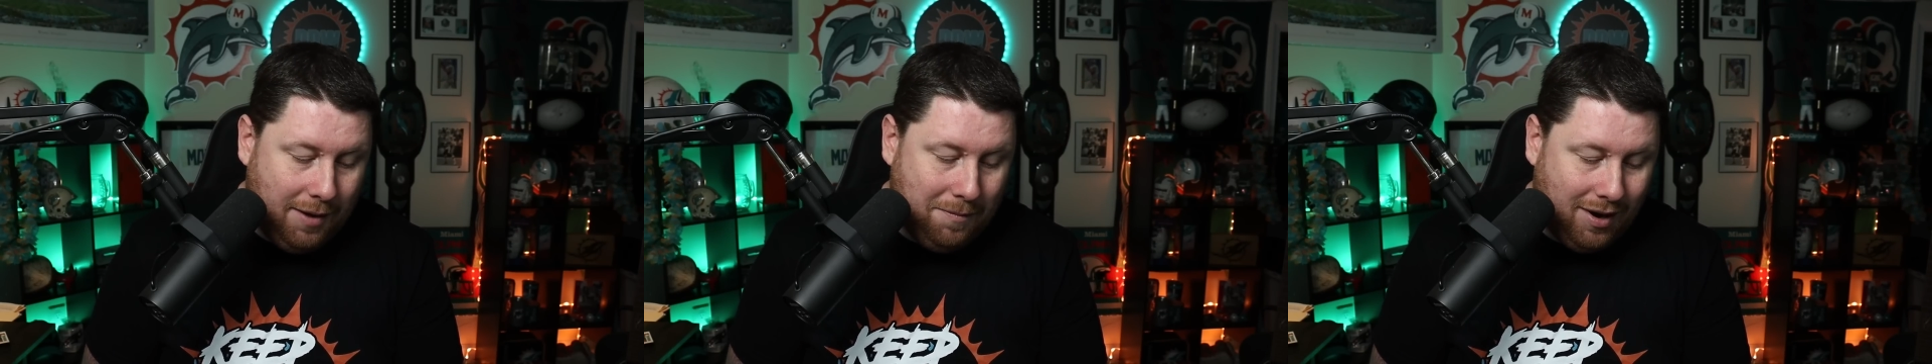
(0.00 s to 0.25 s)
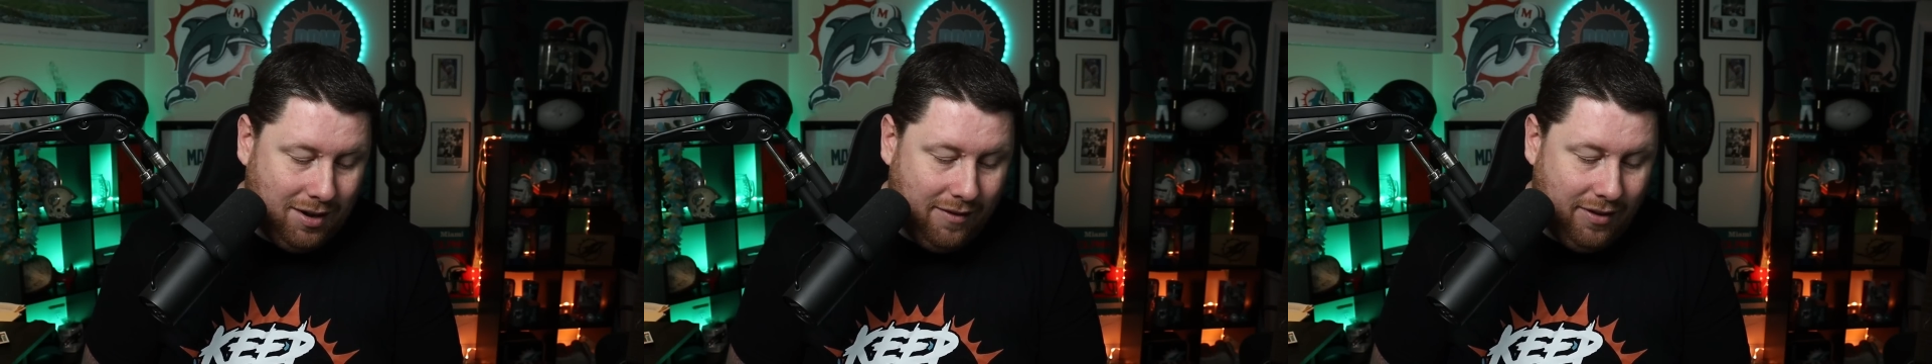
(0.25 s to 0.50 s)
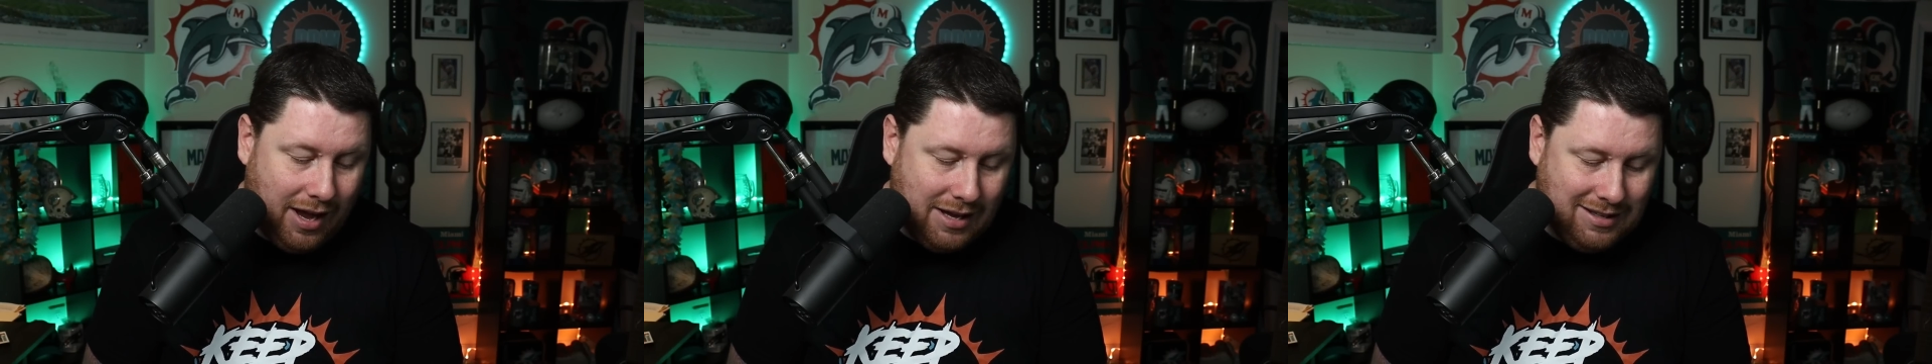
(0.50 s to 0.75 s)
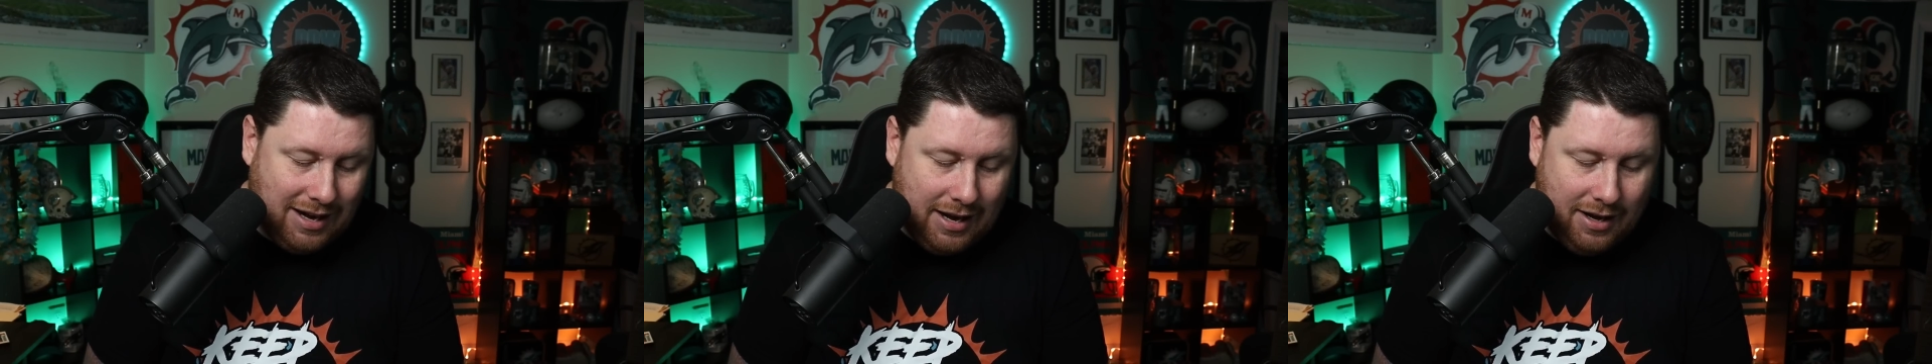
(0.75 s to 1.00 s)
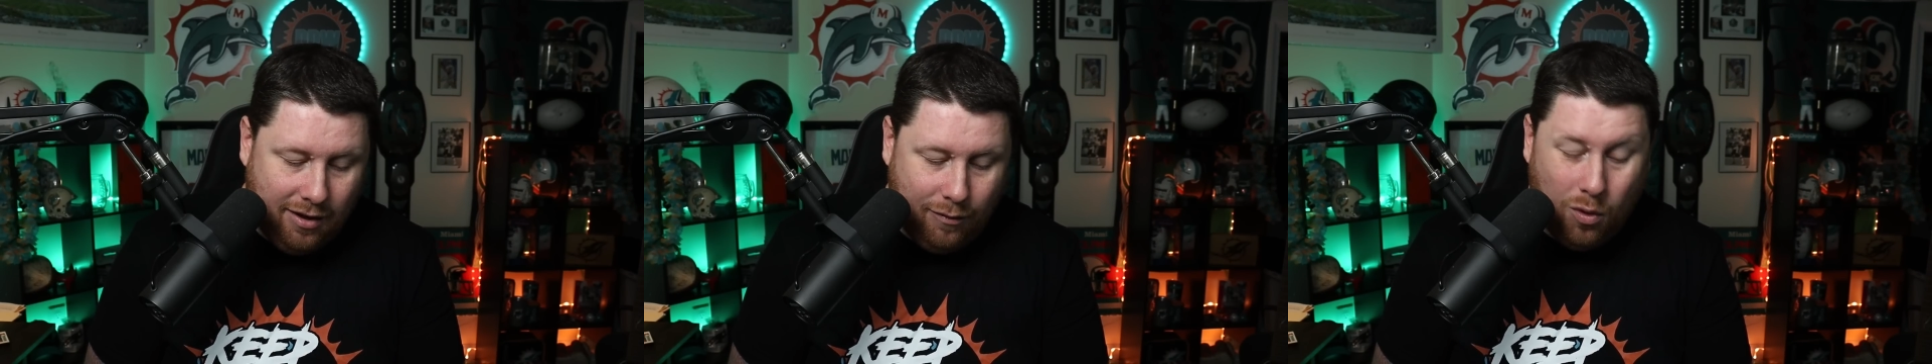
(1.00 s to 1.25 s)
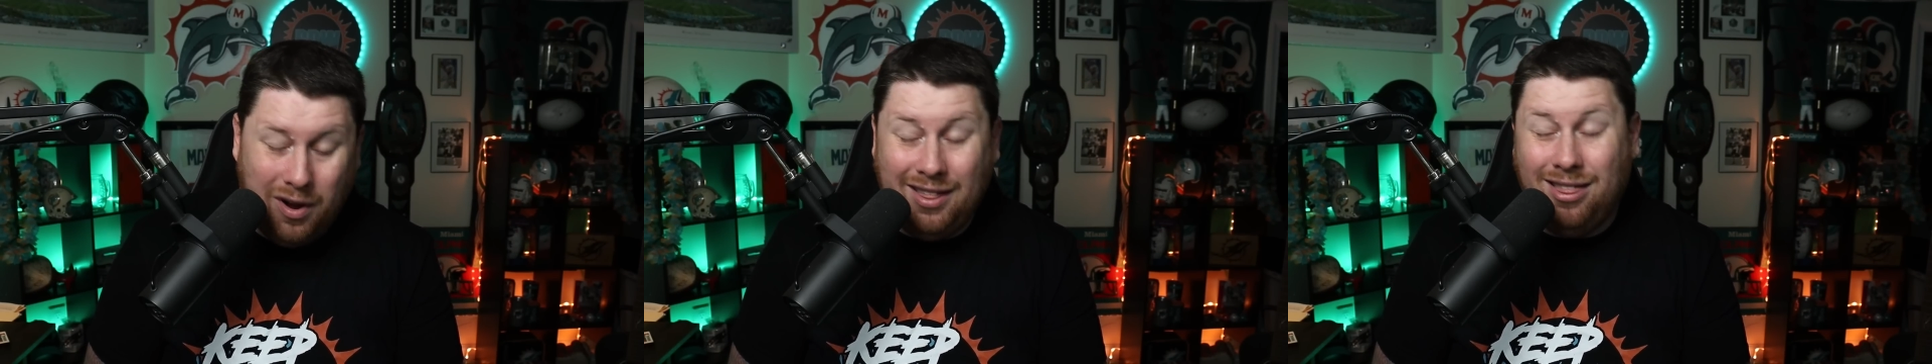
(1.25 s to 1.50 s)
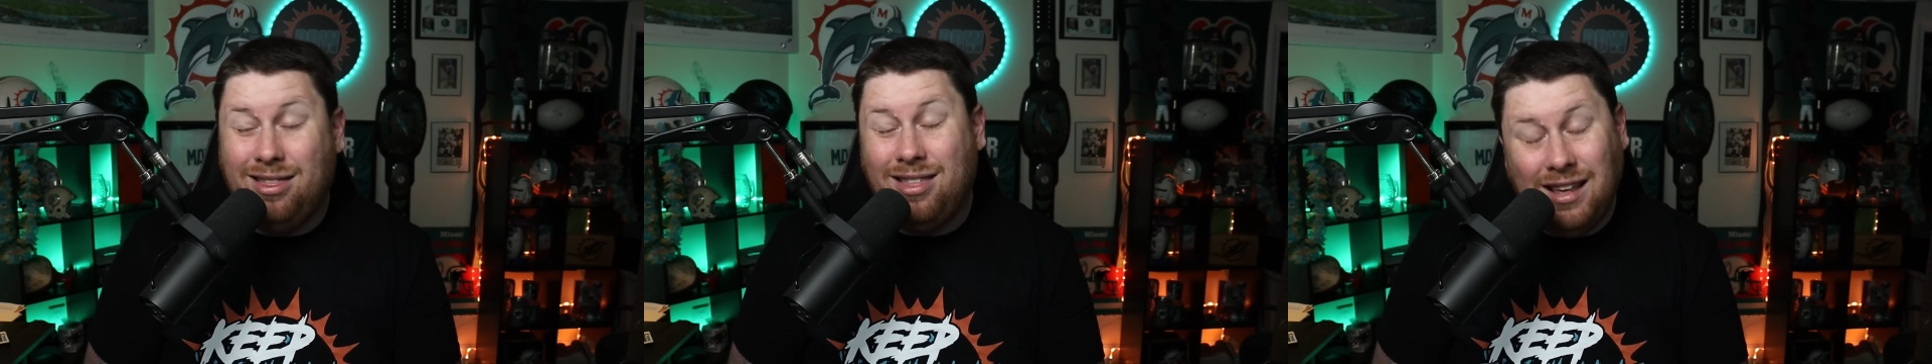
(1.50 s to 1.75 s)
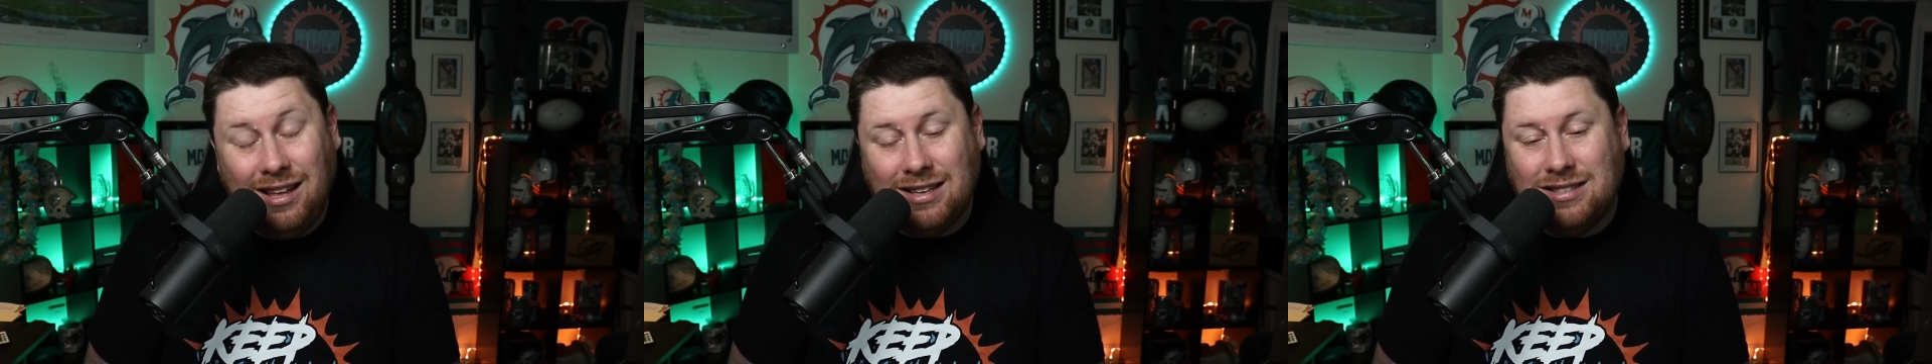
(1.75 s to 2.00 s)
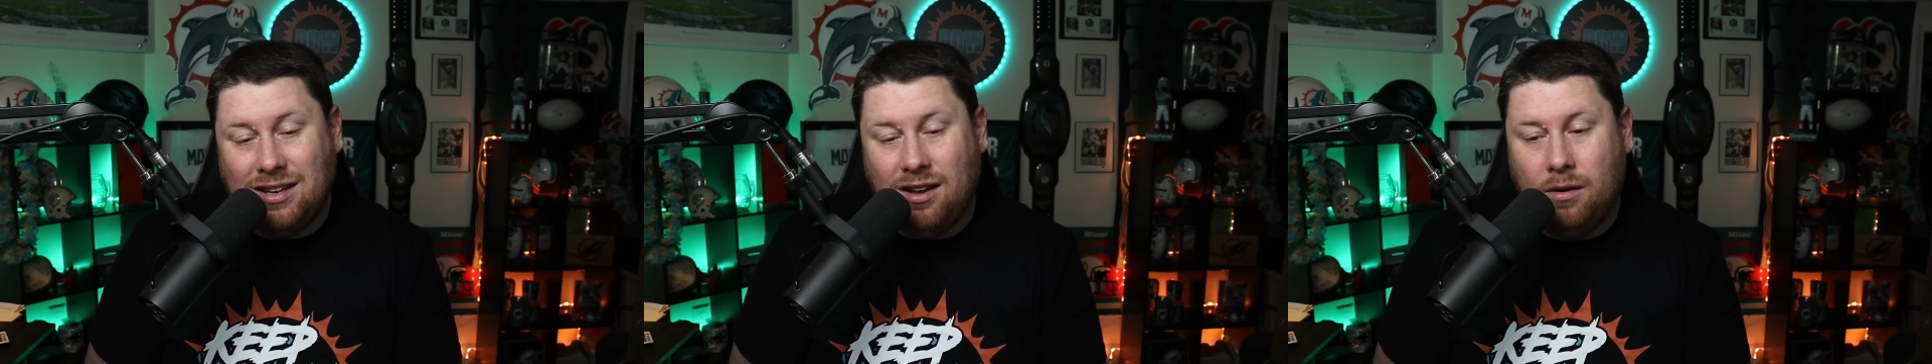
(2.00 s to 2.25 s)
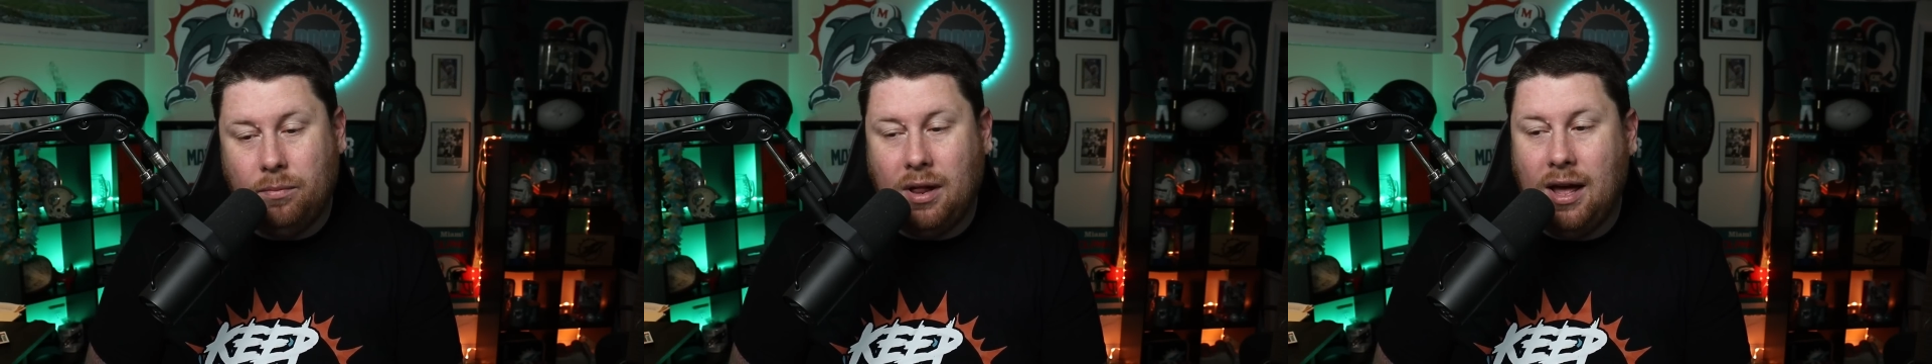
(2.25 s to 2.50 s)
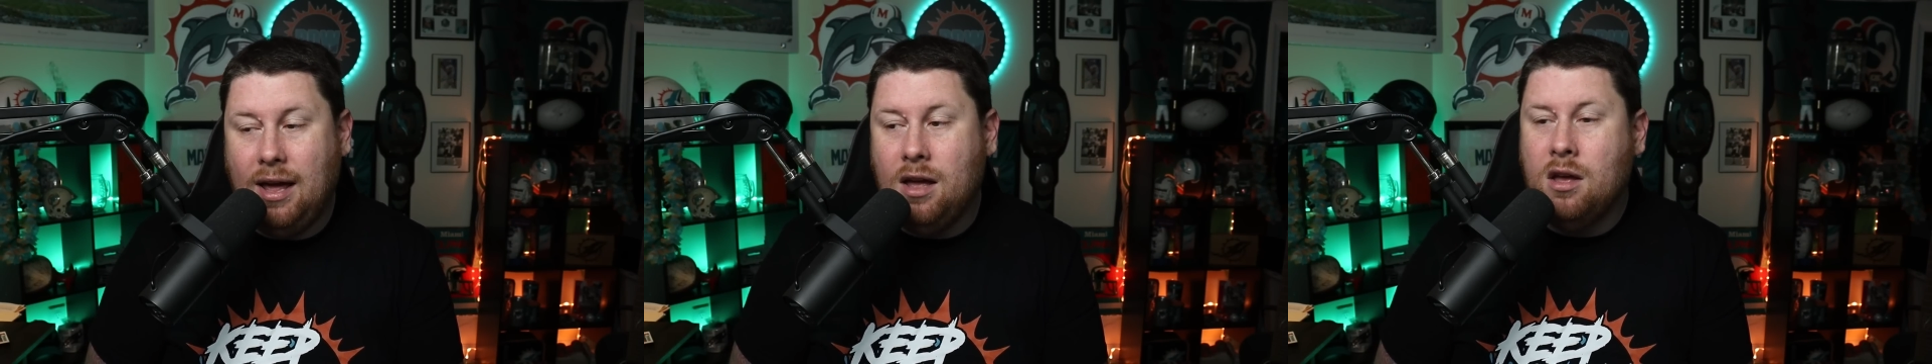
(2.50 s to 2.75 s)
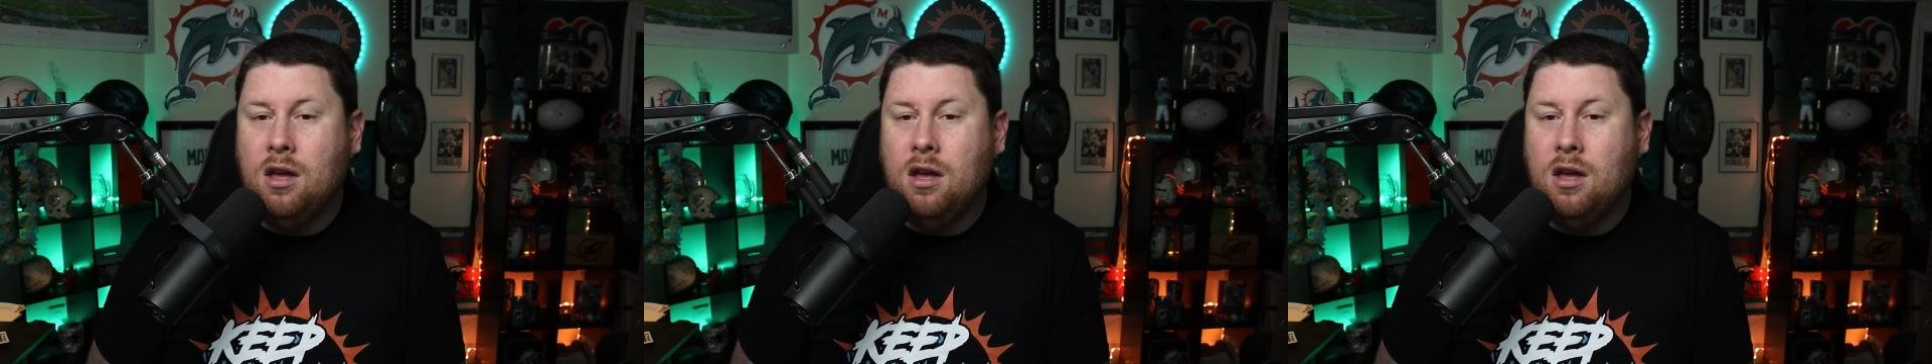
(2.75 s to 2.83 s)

but I'll give you guys an idea of who I think isn't going to play